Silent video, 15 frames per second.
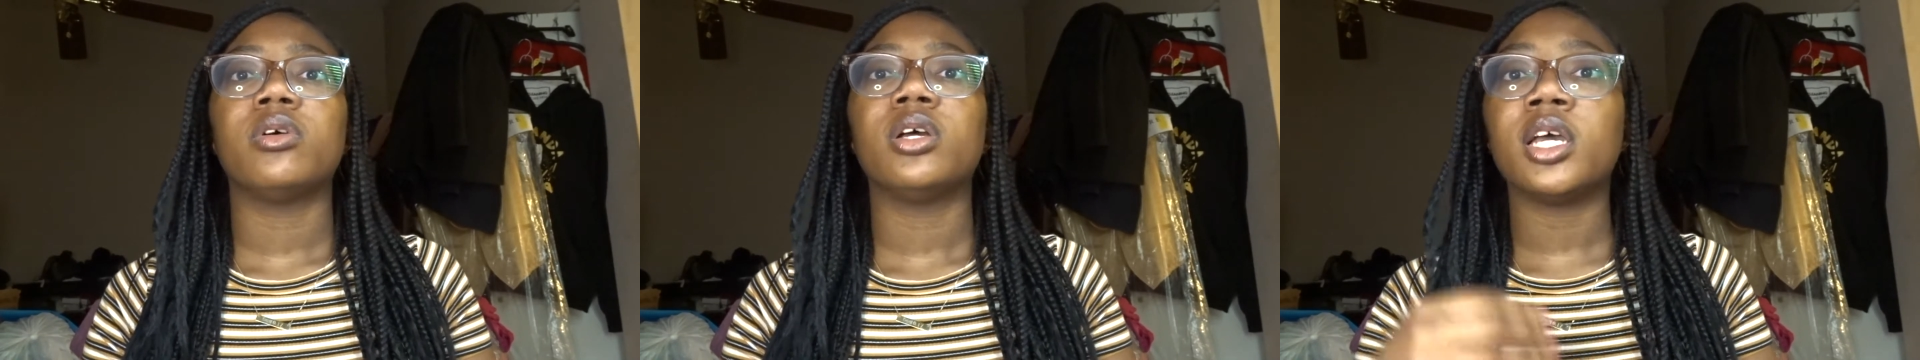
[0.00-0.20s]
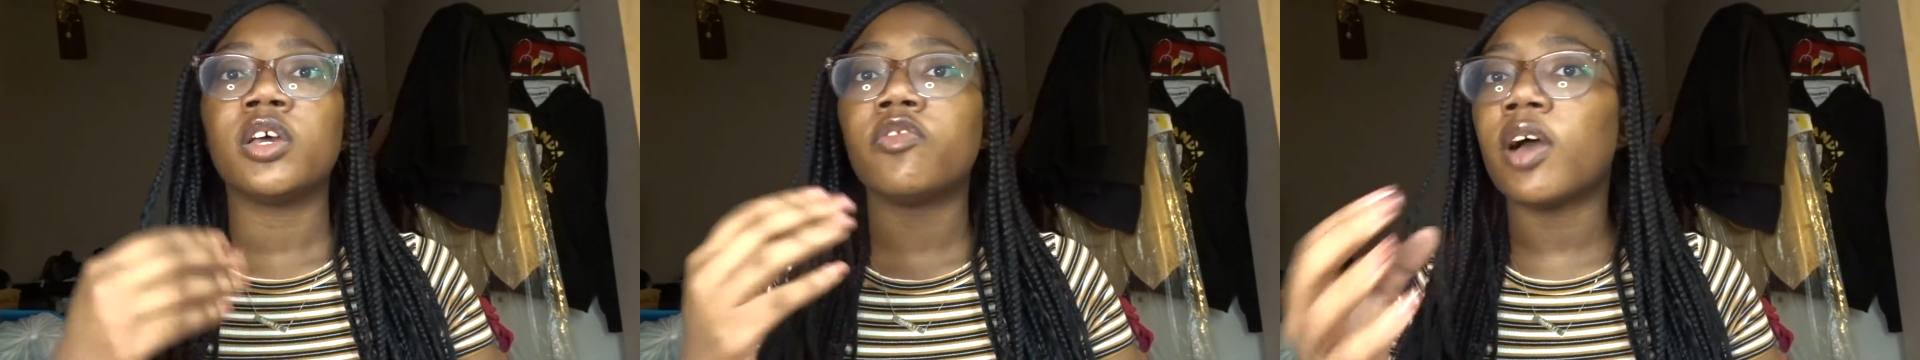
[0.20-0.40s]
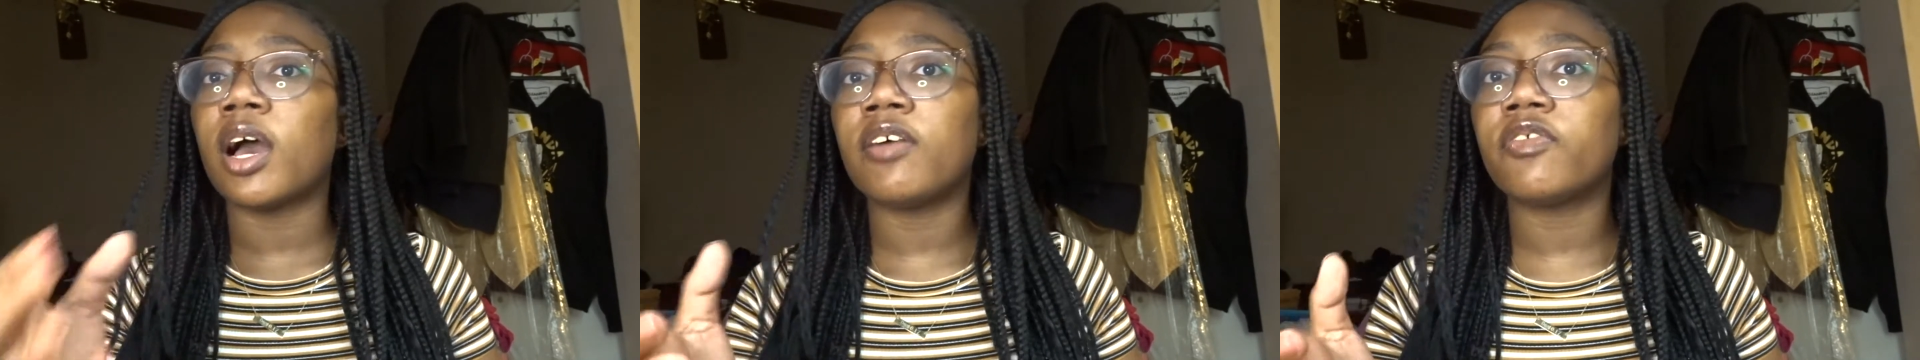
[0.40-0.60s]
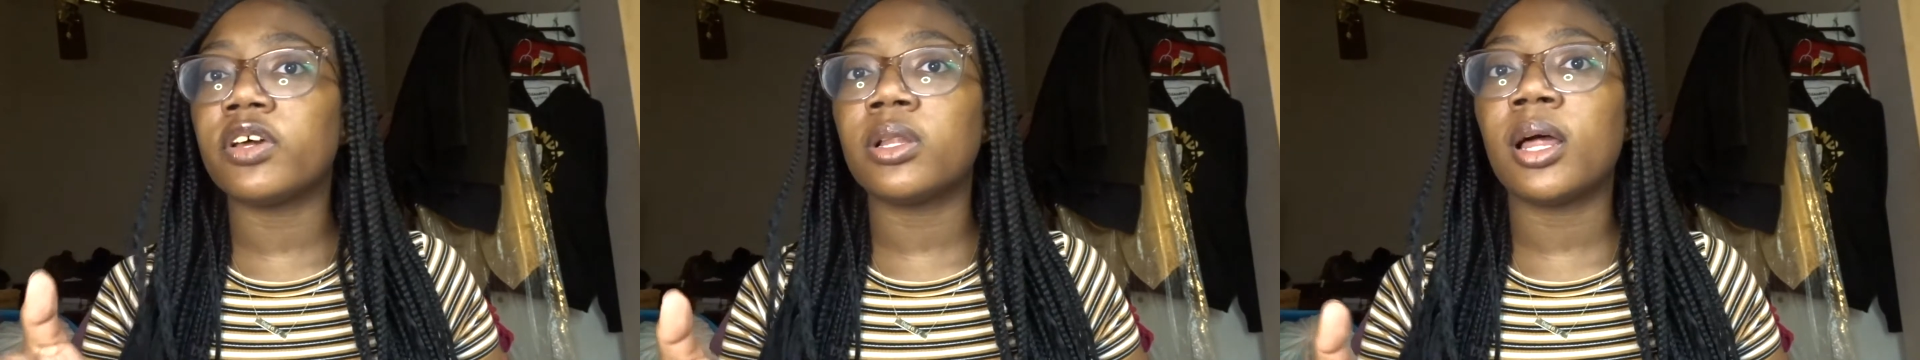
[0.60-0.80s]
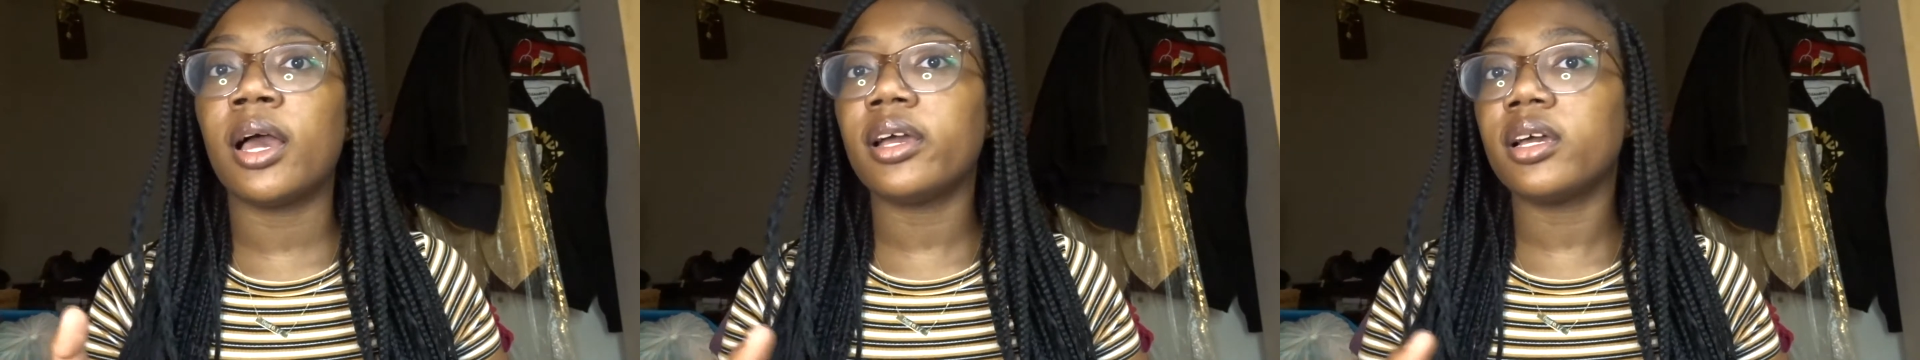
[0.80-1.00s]
if I feel
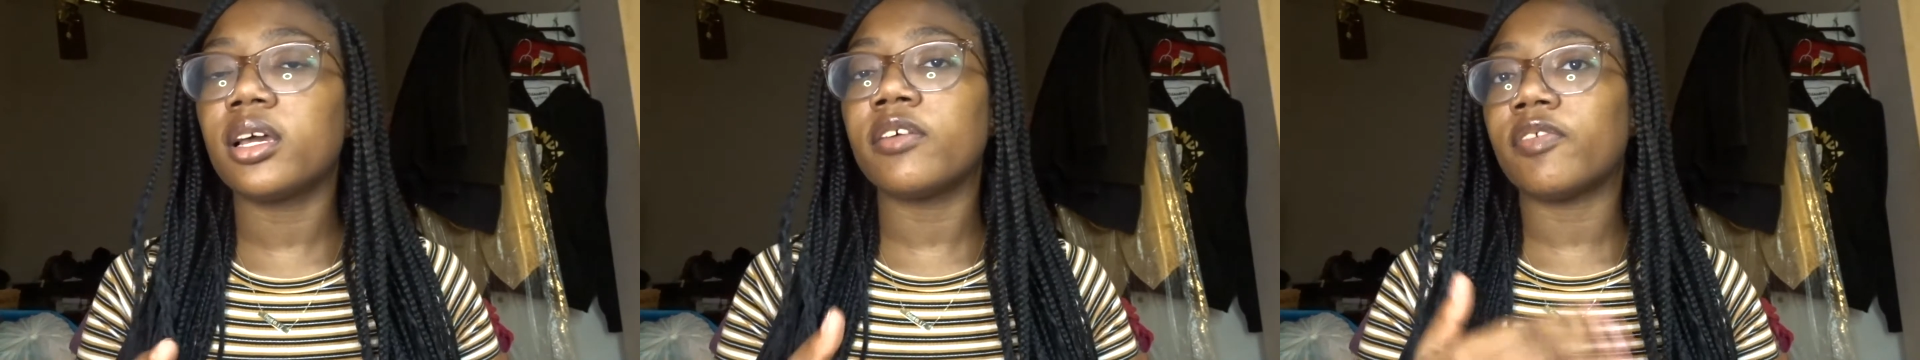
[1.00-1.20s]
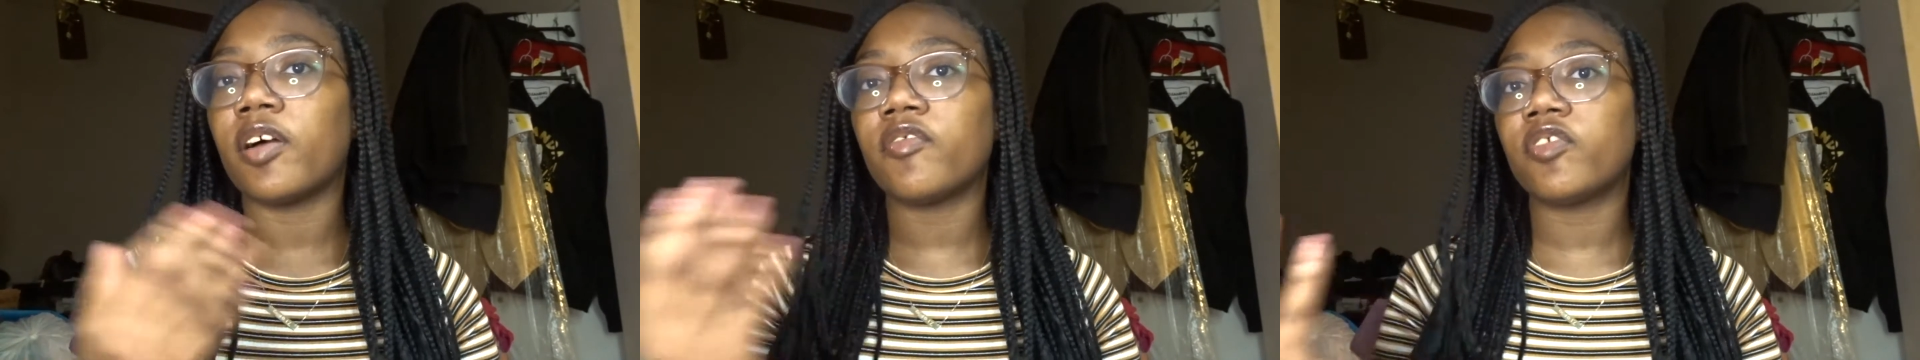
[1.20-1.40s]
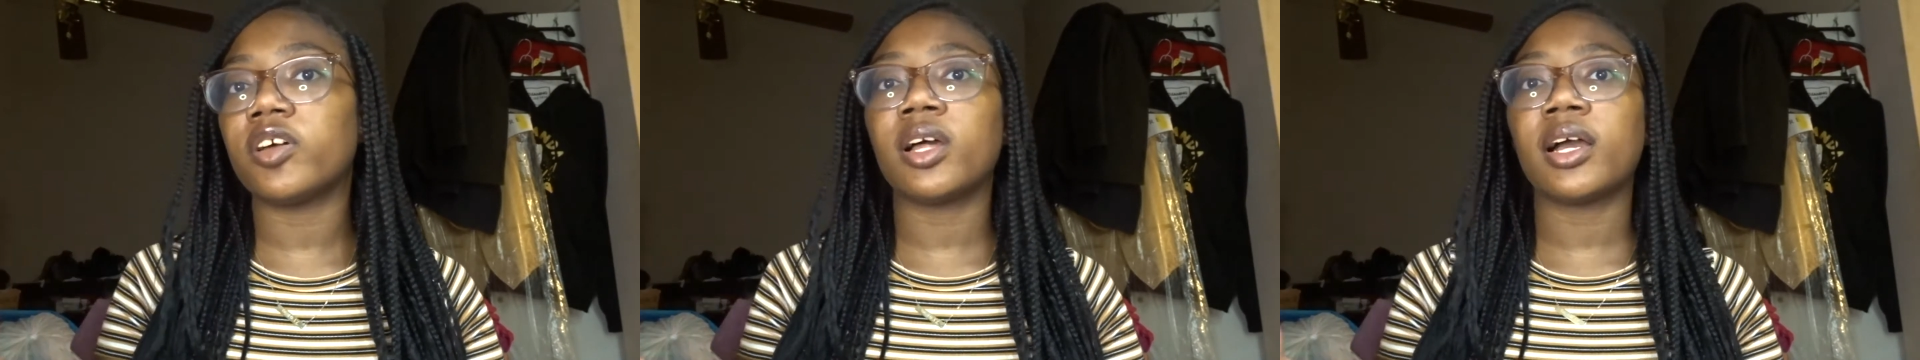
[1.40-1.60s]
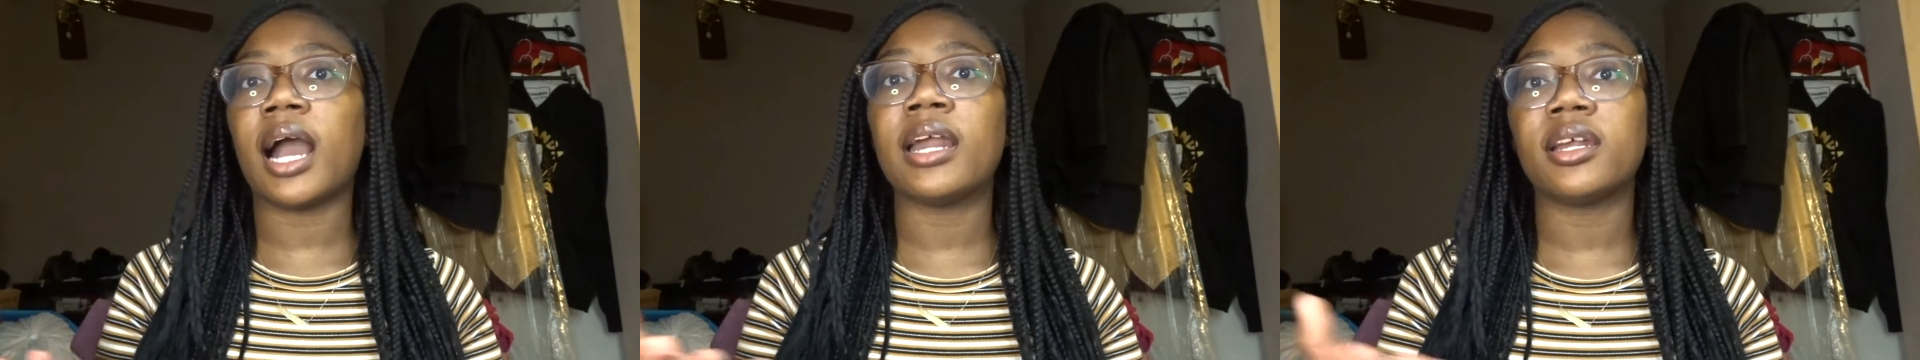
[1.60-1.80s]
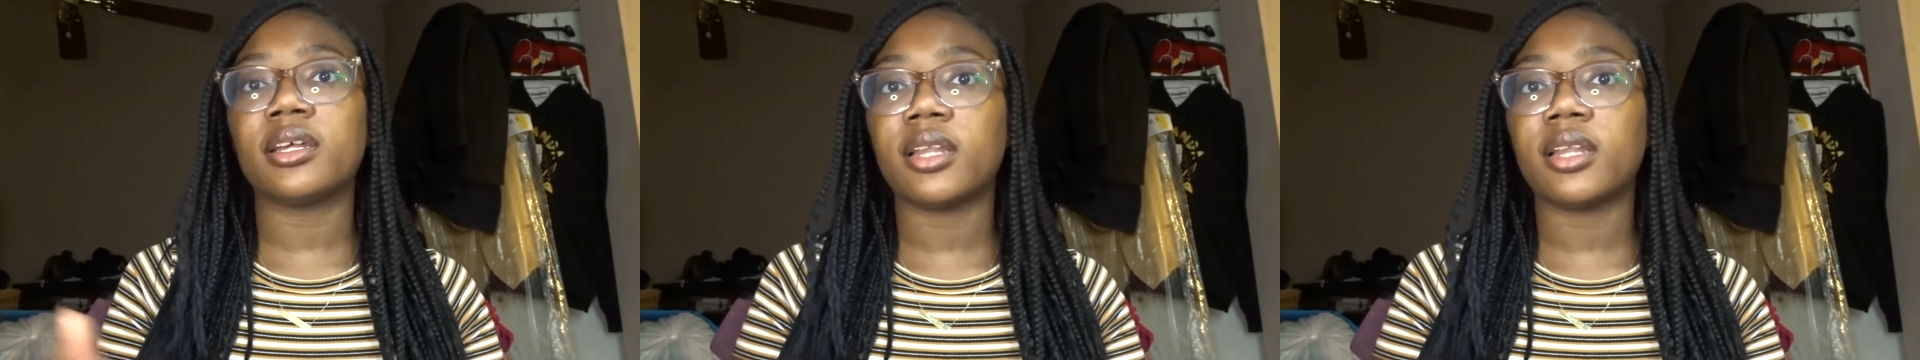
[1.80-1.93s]
like I didn't